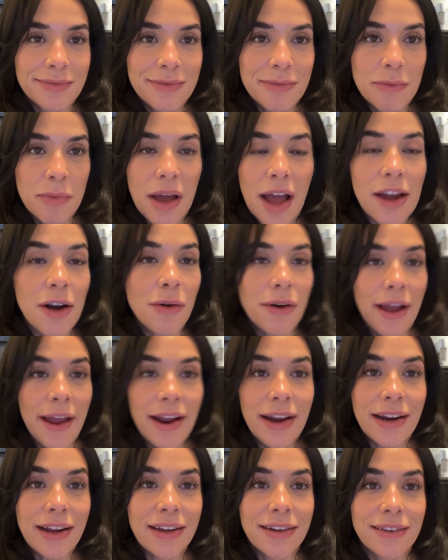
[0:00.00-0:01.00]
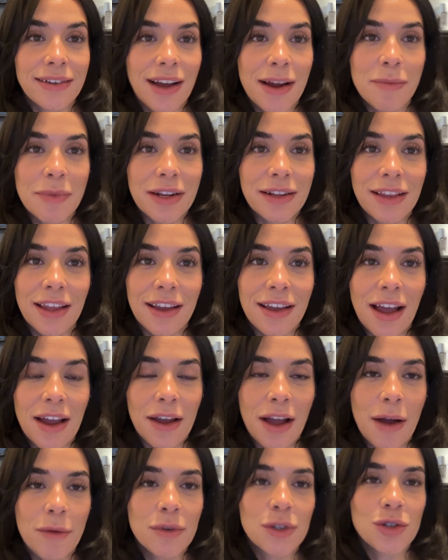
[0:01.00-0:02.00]
but I don't hate it. I mean, like
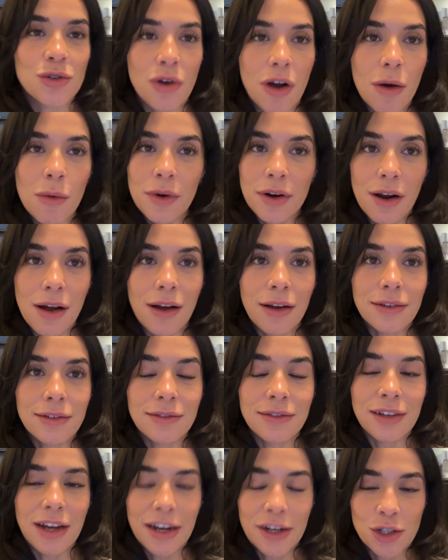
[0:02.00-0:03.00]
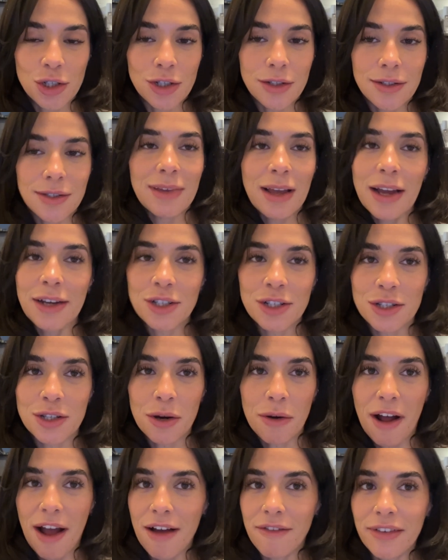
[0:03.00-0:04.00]
I would draw one on. I just
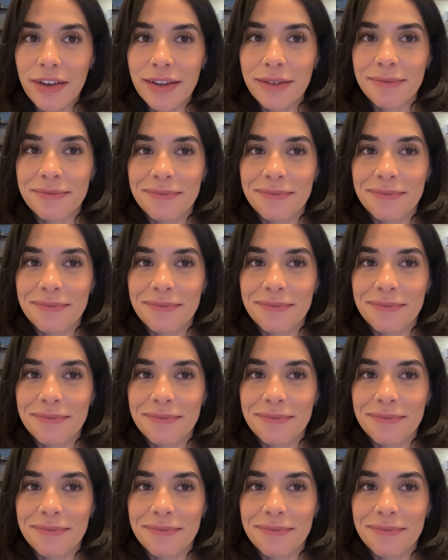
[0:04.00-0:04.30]
don't have it.